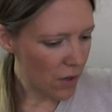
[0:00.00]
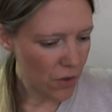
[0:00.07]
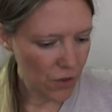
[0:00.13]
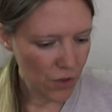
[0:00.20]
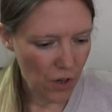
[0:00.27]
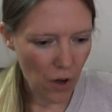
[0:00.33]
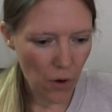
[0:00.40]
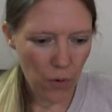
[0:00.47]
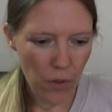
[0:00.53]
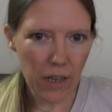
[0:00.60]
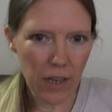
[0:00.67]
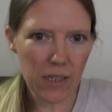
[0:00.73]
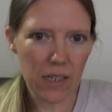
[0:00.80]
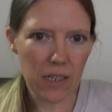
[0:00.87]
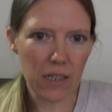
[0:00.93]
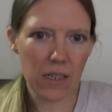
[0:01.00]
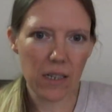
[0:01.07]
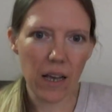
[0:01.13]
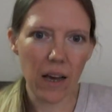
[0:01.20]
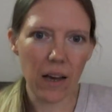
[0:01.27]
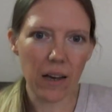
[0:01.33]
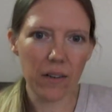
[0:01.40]
So that is
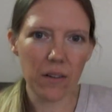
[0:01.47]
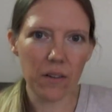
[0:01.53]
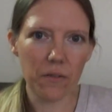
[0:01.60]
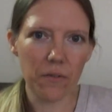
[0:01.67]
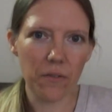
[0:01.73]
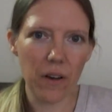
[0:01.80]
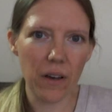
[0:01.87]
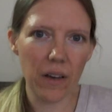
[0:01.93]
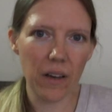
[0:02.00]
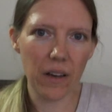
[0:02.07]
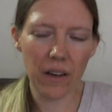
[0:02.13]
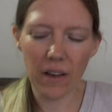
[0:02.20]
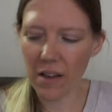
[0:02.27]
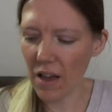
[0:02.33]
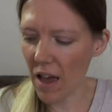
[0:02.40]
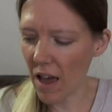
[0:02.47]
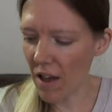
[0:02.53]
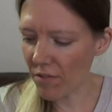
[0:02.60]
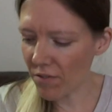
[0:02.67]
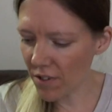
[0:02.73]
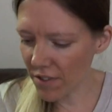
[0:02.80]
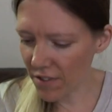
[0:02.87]
kind of
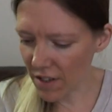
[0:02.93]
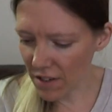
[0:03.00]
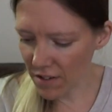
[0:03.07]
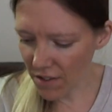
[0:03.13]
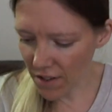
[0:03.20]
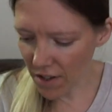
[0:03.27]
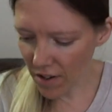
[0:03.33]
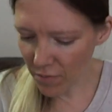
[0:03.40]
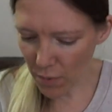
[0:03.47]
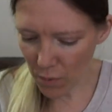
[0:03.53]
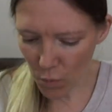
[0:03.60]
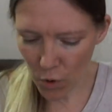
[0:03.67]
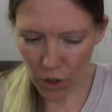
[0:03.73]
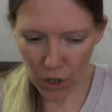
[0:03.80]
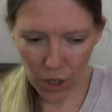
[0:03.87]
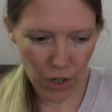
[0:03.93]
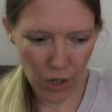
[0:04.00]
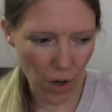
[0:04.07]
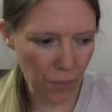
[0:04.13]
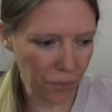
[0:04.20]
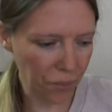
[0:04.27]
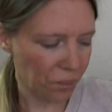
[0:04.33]
everything that I've been working
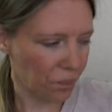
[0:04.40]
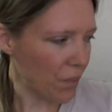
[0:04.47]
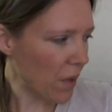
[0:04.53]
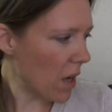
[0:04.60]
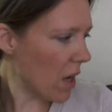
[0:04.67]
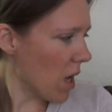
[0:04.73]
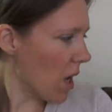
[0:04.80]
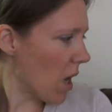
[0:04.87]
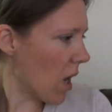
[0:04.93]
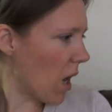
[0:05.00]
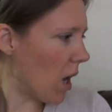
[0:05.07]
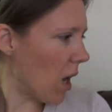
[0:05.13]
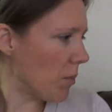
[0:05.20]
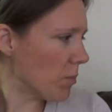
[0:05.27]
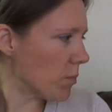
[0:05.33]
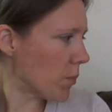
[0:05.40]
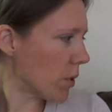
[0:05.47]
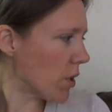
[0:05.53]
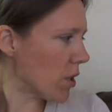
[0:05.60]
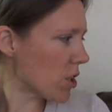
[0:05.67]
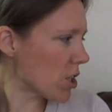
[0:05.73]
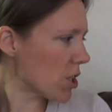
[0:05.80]
on.
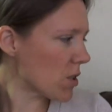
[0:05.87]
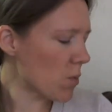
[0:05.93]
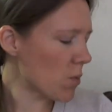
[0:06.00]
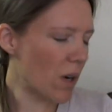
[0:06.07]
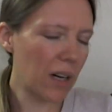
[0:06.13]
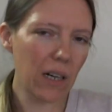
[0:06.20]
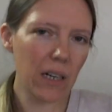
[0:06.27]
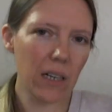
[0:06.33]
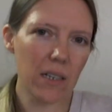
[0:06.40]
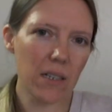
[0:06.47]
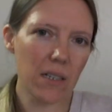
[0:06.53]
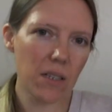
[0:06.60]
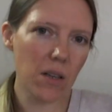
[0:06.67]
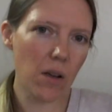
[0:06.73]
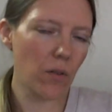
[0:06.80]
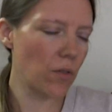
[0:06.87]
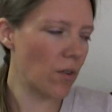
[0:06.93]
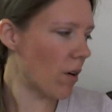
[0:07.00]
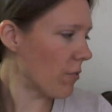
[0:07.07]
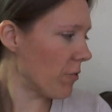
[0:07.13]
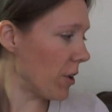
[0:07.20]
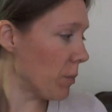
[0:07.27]
Purchase wise,
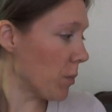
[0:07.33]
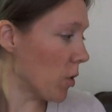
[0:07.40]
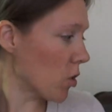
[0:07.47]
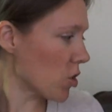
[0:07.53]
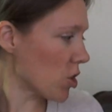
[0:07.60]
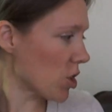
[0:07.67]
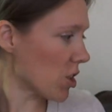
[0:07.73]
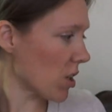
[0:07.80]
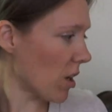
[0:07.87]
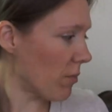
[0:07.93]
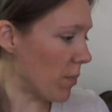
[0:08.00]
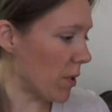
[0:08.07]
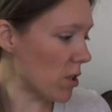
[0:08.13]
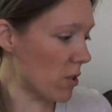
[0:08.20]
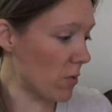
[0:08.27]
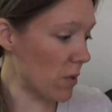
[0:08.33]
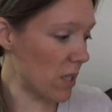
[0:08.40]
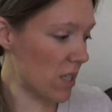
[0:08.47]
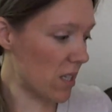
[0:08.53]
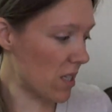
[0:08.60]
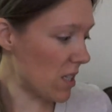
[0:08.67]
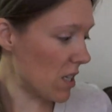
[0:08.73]
not very much. I've been doing
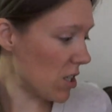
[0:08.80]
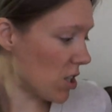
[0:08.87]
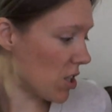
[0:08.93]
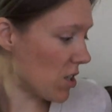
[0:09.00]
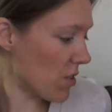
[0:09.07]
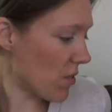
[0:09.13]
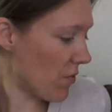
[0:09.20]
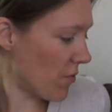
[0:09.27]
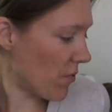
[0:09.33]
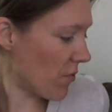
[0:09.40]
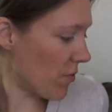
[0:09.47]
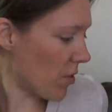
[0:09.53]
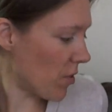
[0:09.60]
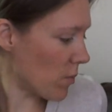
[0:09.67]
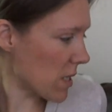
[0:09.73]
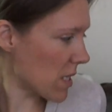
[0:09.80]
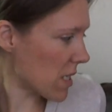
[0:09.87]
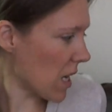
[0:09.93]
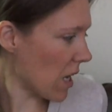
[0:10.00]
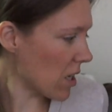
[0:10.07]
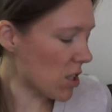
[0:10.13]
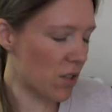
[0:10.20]
stitch from
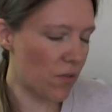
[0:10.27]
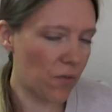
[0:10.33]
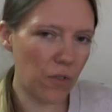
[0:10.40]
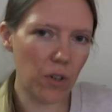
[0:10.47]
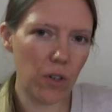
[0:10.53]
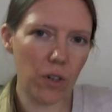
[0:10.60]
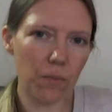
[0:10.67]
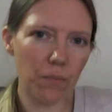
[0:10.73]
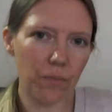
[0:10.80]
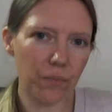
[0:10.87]
stash for